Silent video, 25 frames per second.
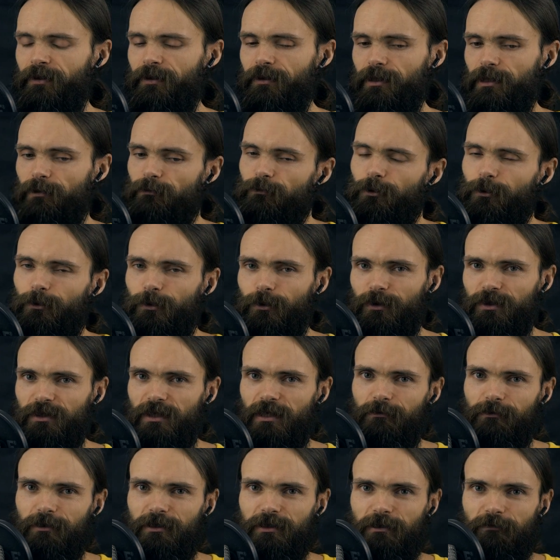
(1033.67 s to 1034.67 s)
if you don't
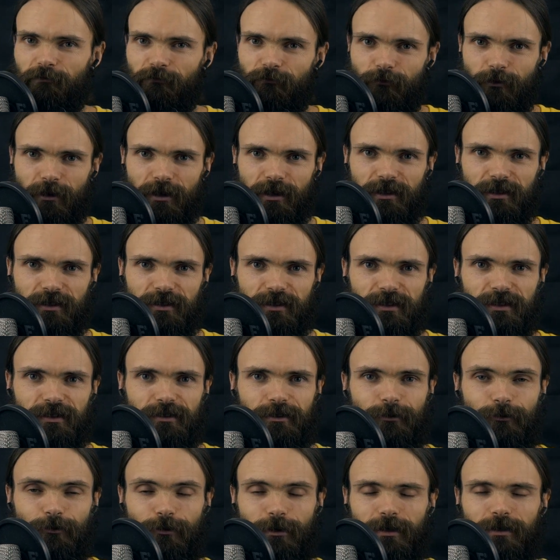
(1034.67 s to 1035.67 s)
have any friends
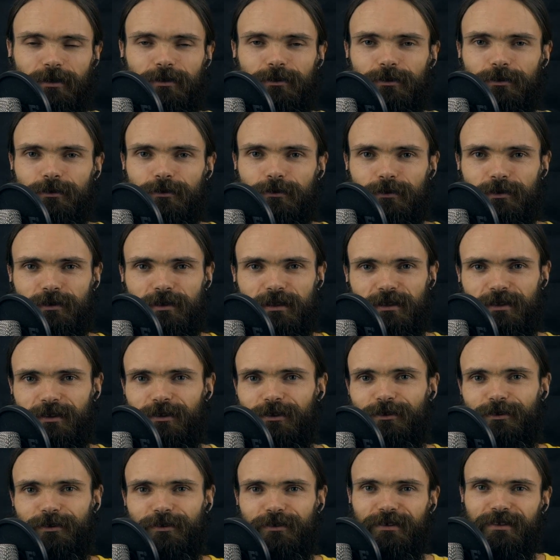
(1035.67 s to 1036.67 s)
around you in
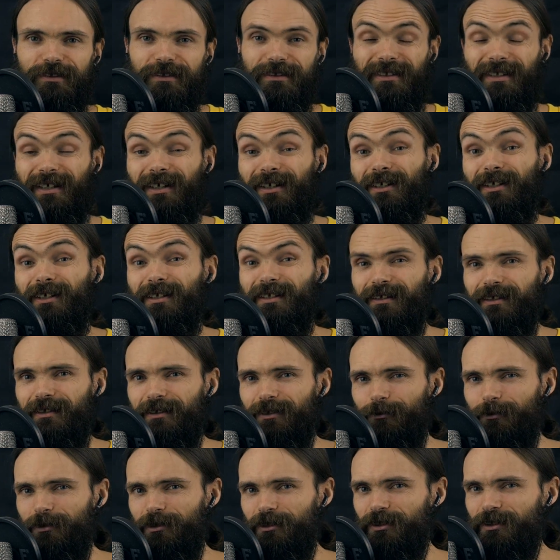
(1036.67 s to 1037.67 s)
the target
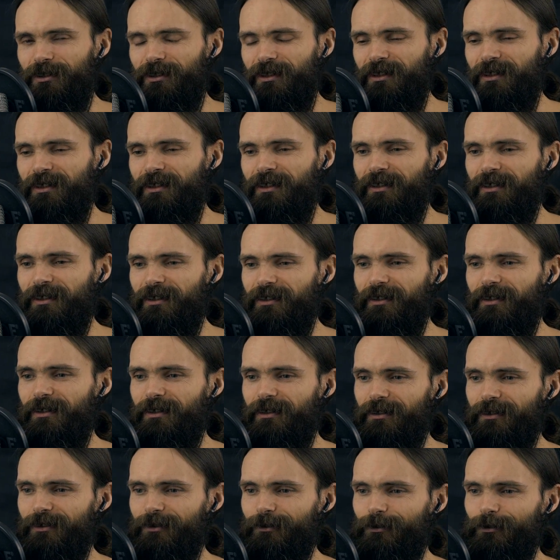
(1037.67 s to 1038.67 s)
language,
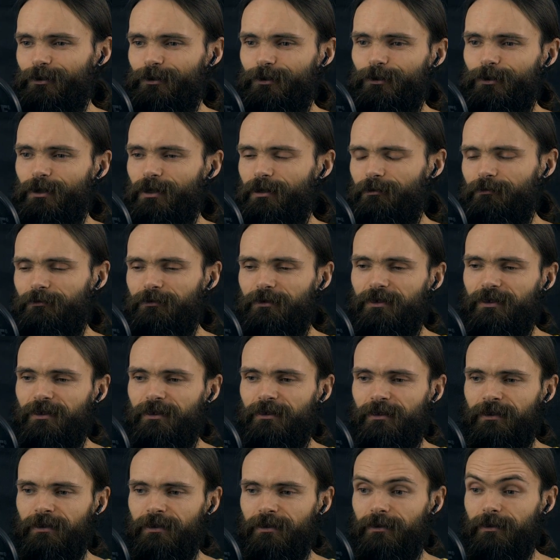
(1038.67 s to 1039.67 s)
you have
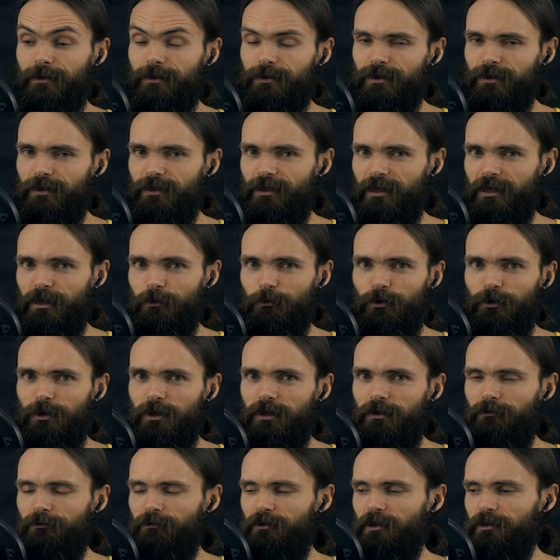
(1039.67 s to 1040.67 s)
Skype, you
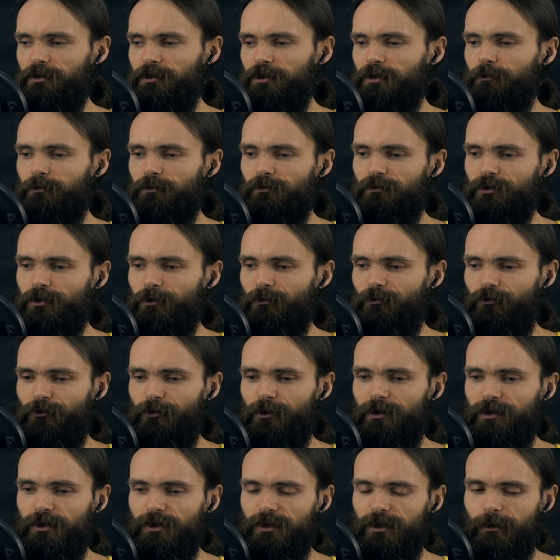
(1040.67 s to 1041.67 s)
can find some
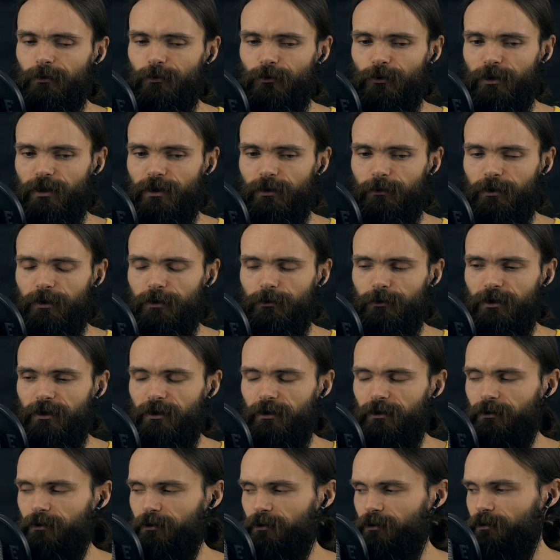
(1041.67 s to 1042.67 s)
friends somewhere, maybe,
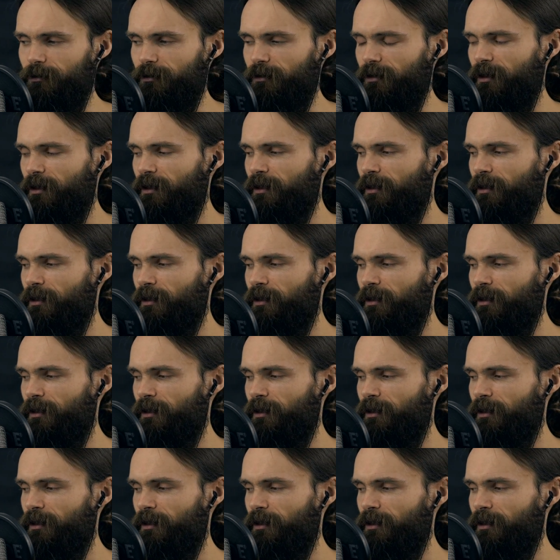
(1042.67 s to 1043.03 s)
I don't know.